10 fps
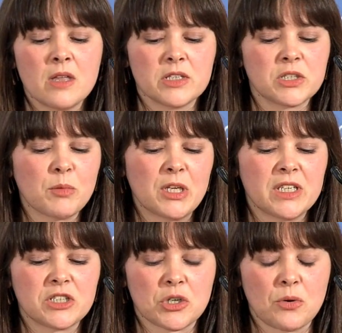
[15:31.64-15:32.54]

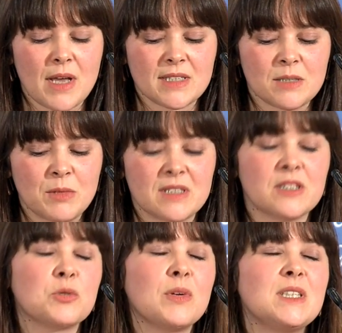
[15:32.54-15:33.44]
The WHO estimates
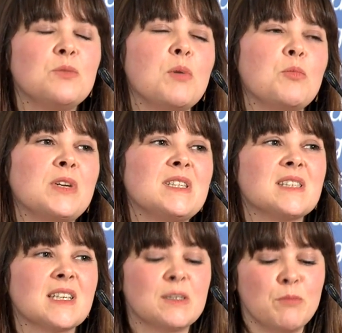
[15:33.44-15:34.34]
that
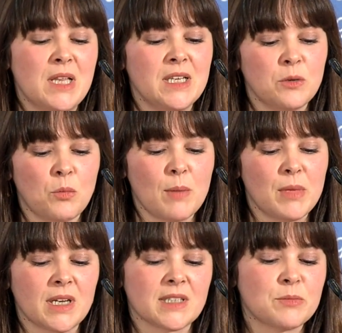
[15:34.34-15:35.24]
21.6 million
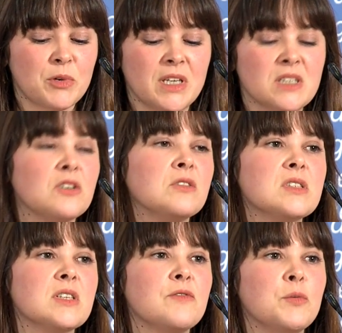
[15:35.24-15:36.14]
women experience
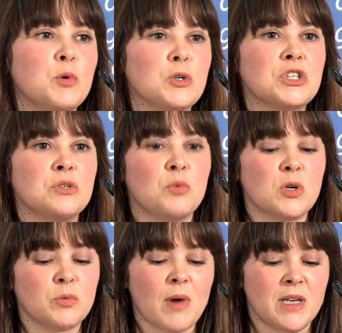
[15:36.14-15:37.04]
unsafe abortion
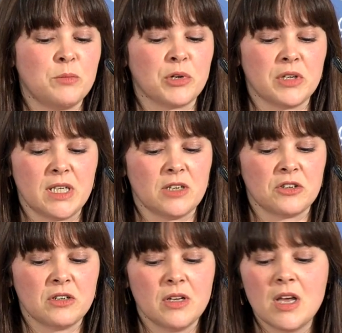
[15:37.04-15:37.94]
worldwide per
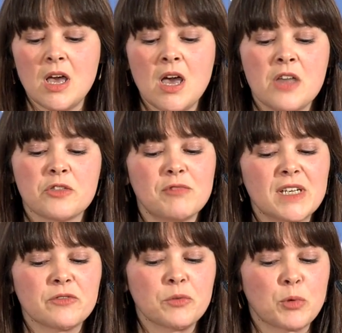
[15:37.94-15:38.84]
year. The
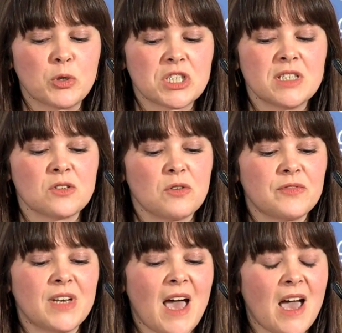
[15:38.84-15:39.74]
rate of abortion is
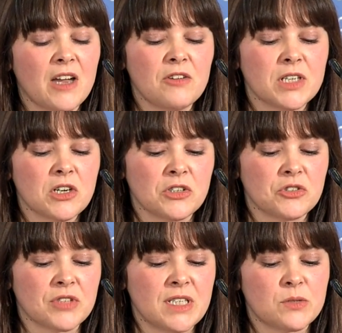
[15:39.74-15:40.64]
often higher in
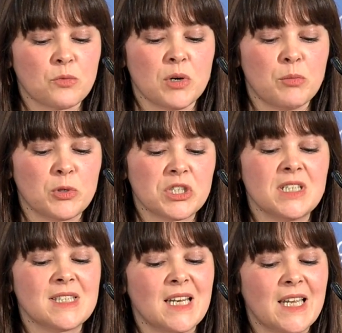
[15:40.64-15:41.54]
countries where abortion
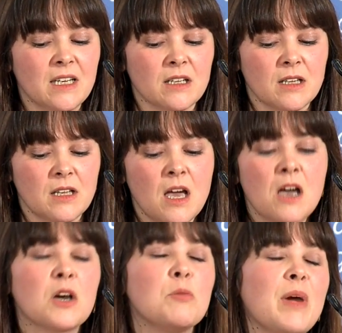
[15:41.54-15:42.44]
is illegal
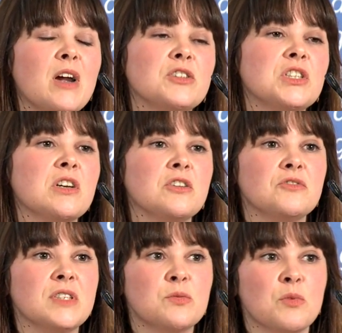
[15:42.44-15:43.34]
compared to
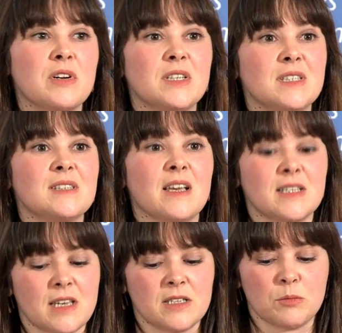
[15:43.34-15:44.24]
countries where it is
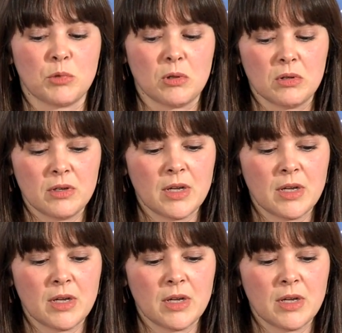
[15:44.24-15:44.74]
accessible.